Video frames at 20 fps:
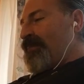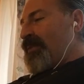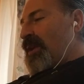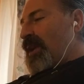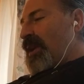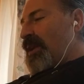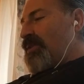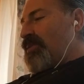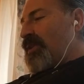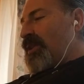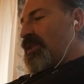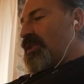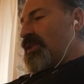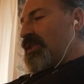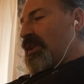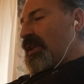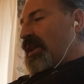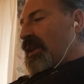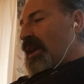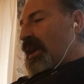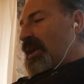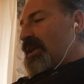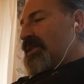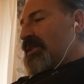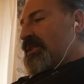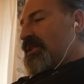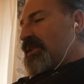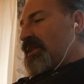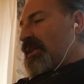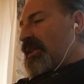and which, as
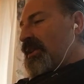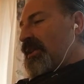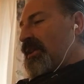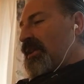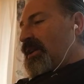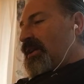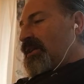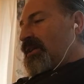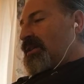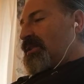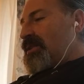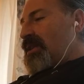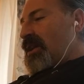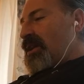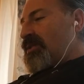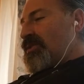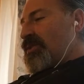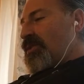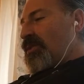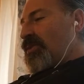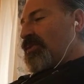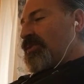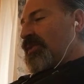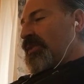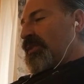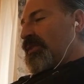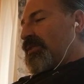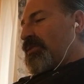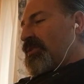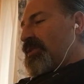sea, desires
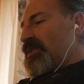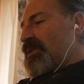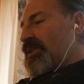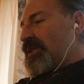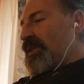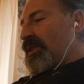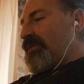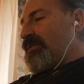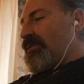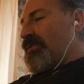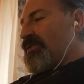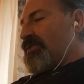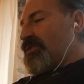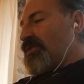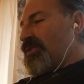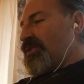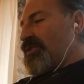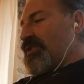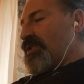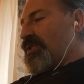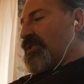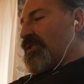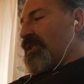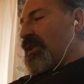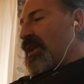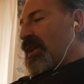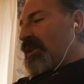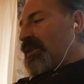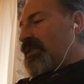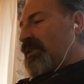only to receive searchers,
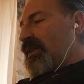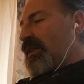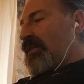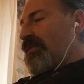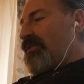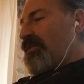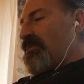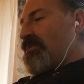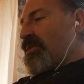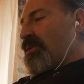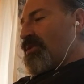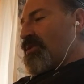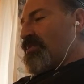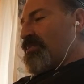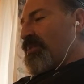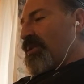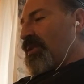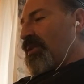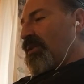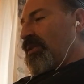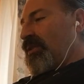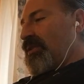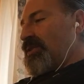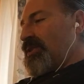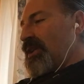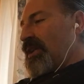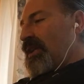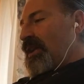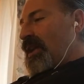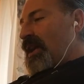to give them those
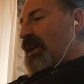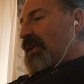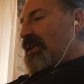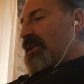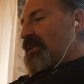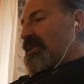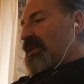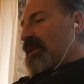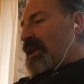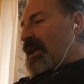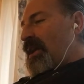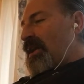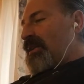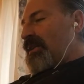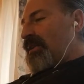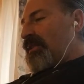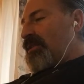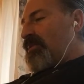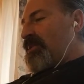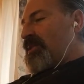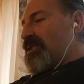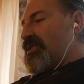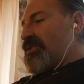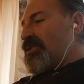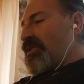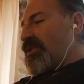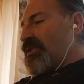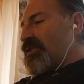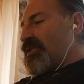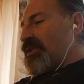pearls, and as land, to be
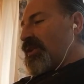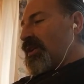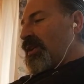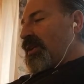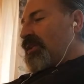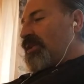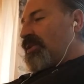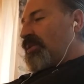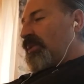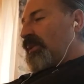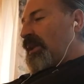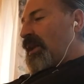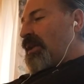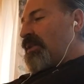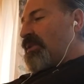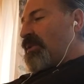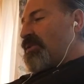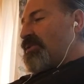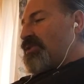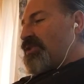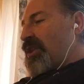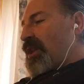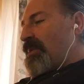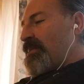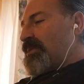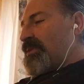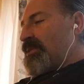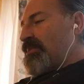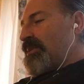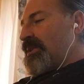searched, to allow those
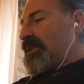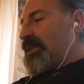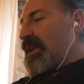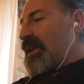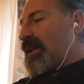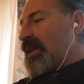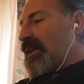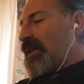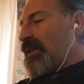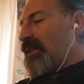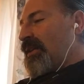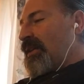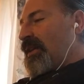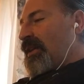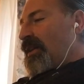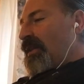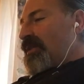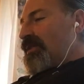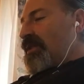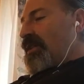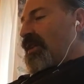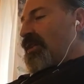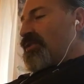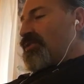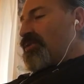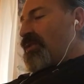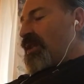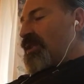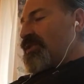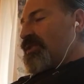gems to be taken. There are
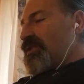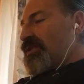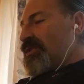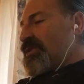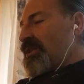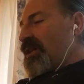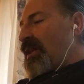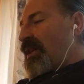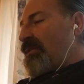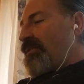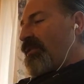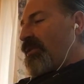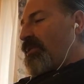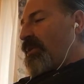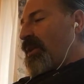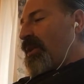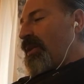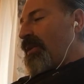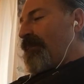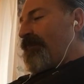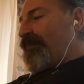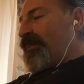treasures everywhere,